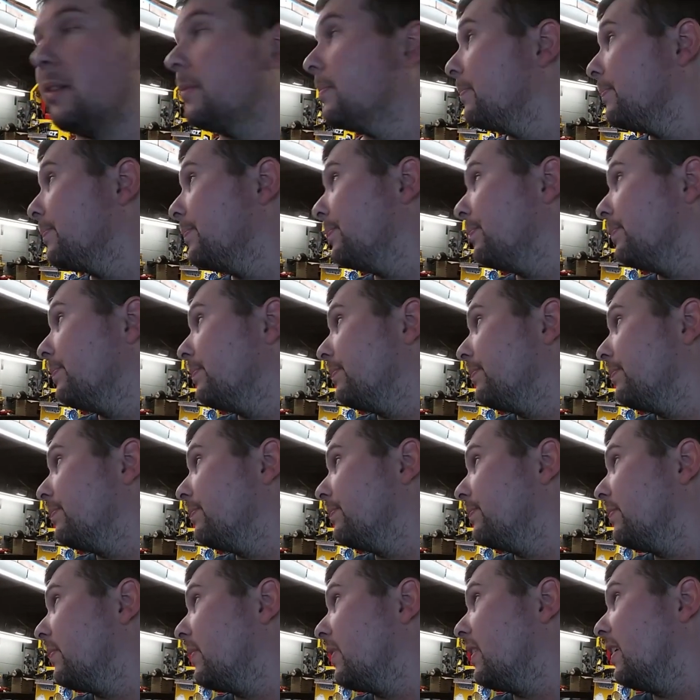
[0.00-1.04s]
Yes, I'm
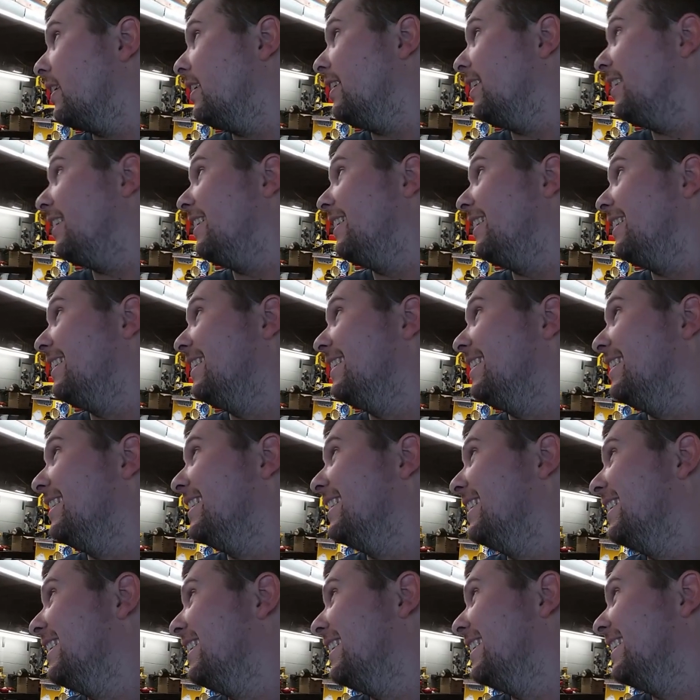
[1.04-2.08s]
relocating
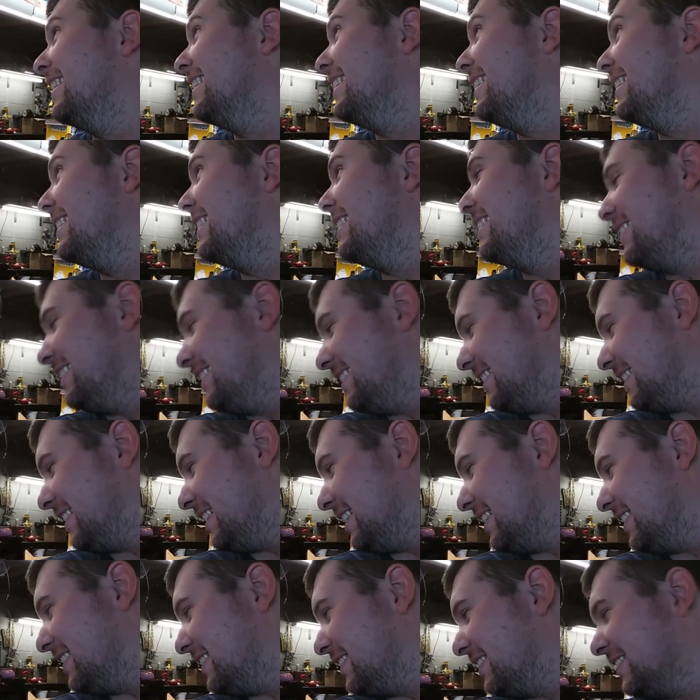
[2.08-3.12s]
parts to
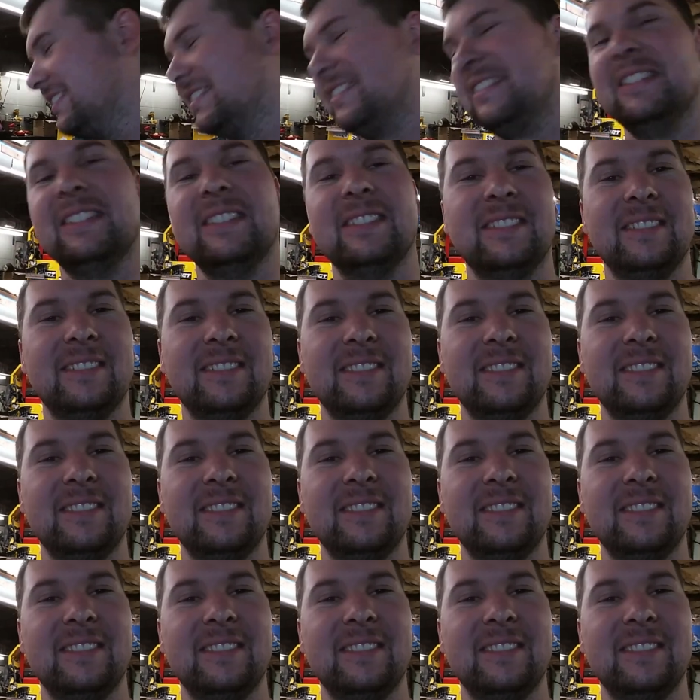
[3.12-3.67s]
assemble a motor.